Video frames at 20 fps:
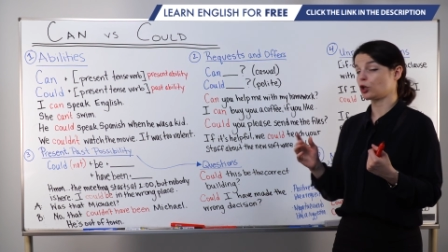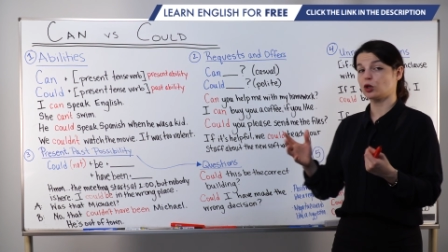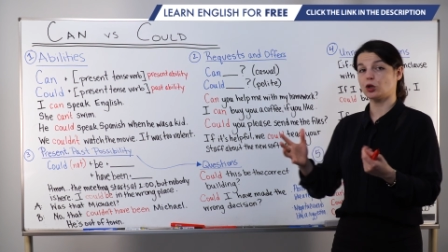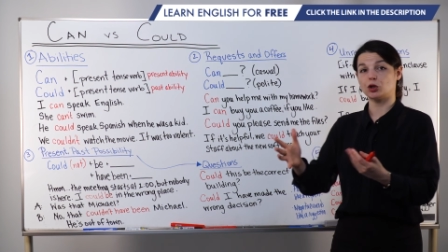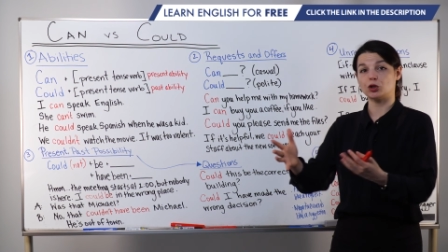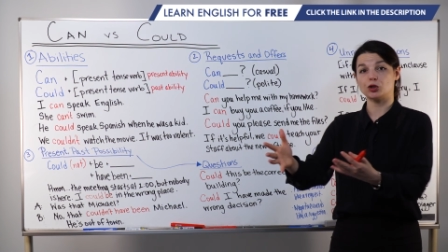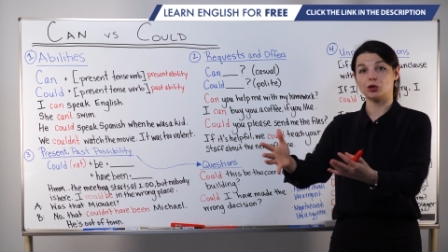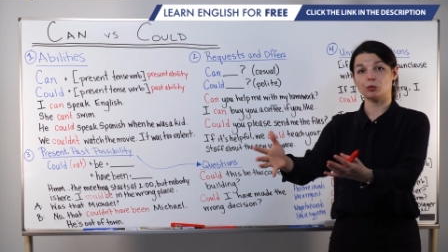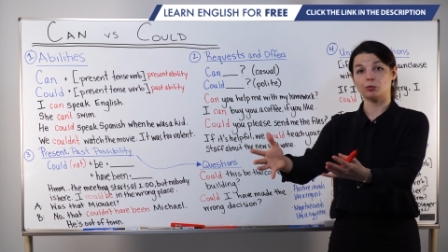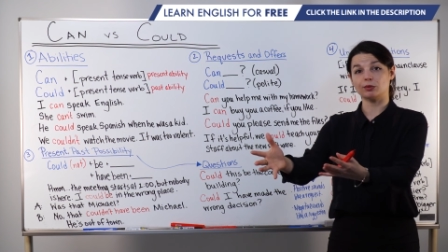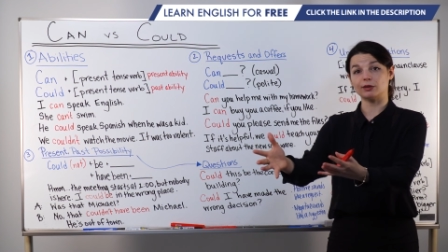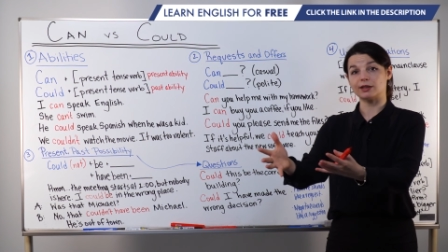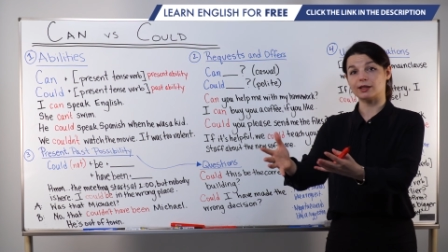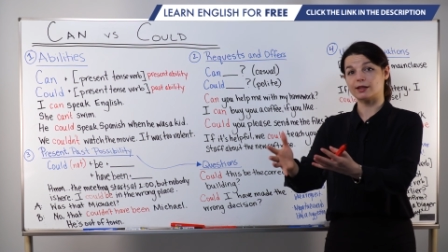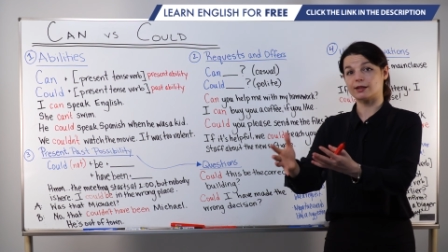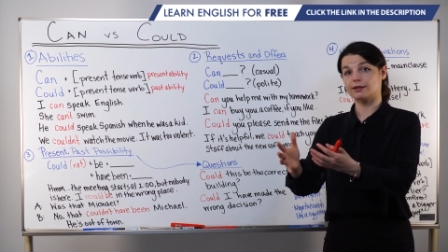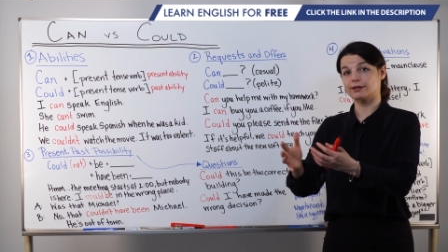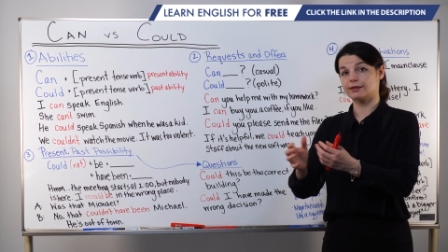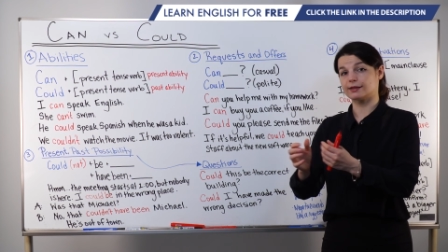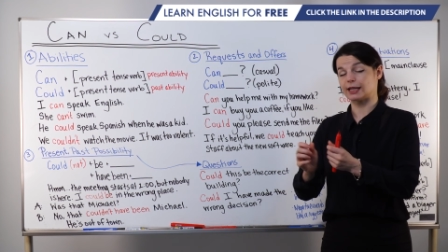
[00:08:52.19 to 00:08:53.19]
Could you
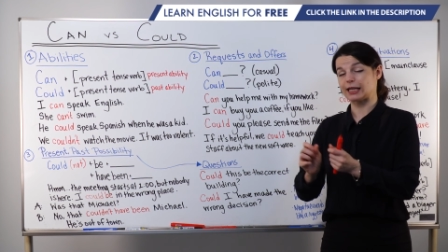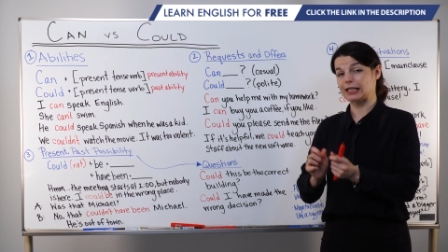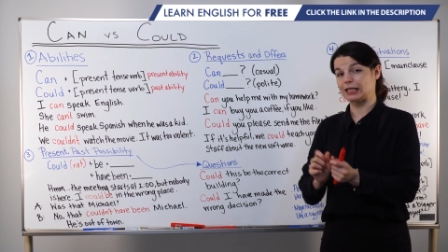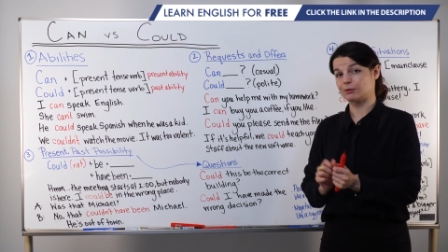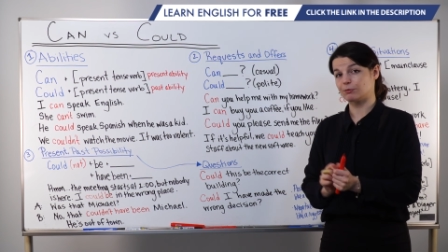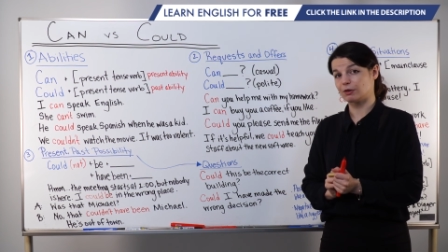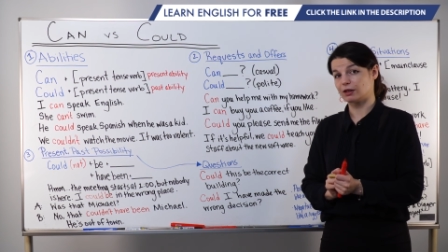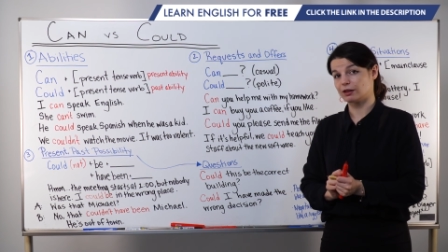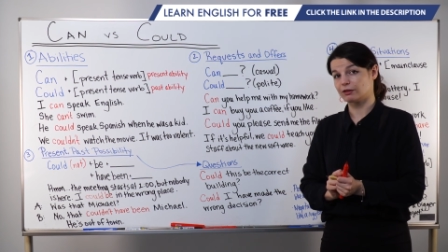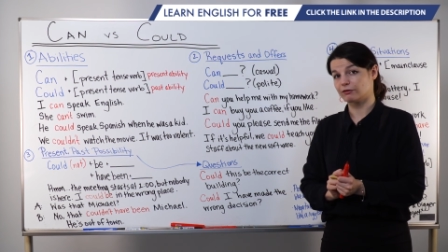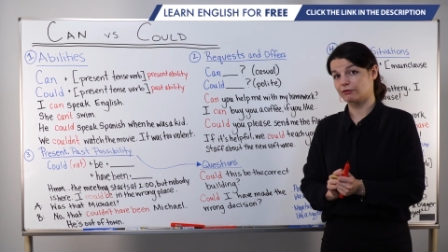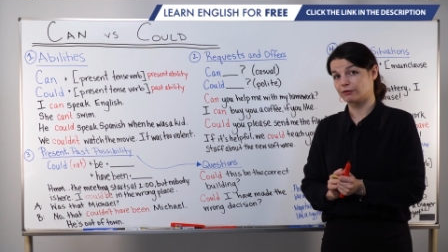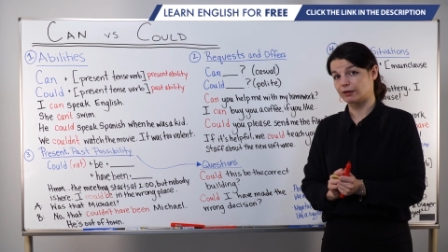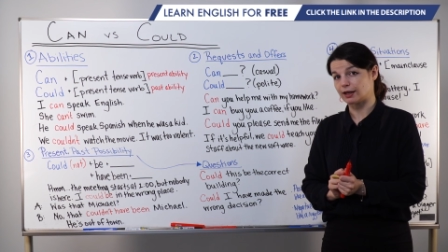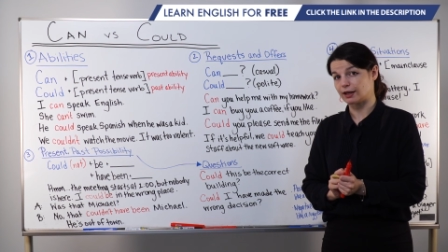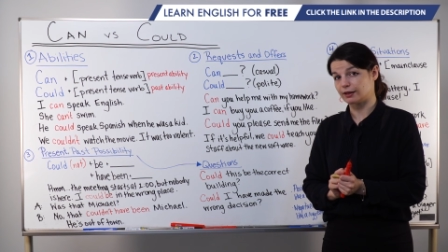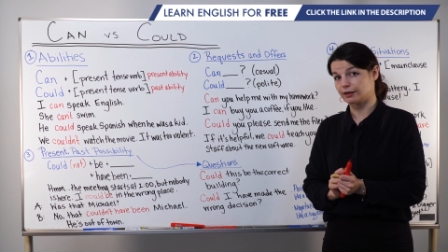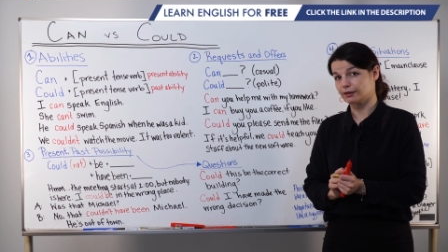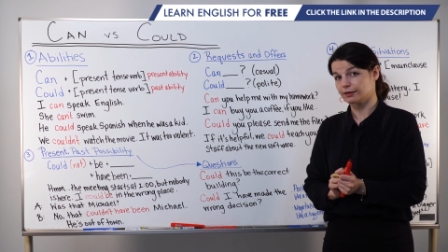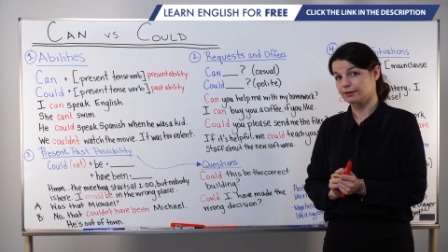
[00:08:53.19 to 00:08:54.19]
please send me the
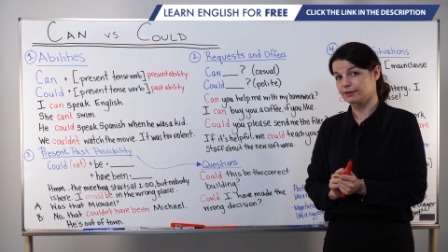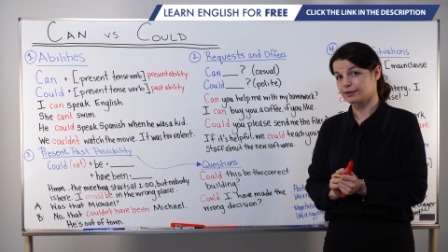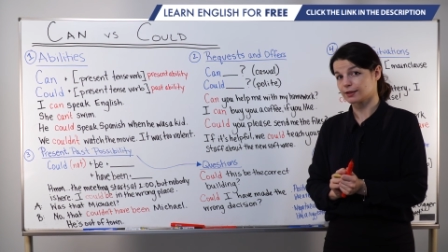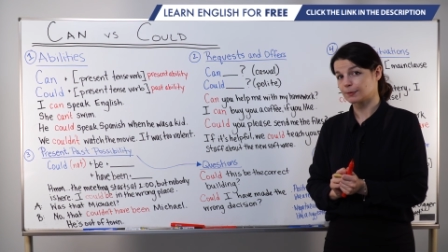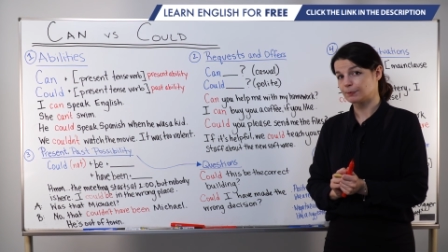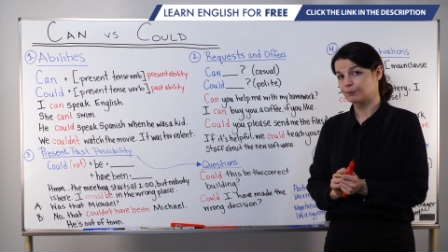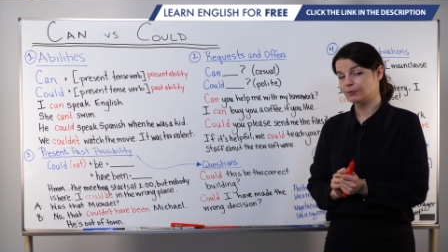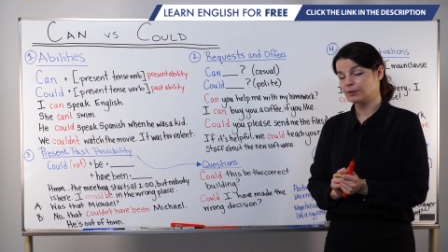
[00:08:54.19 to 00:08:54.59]
files?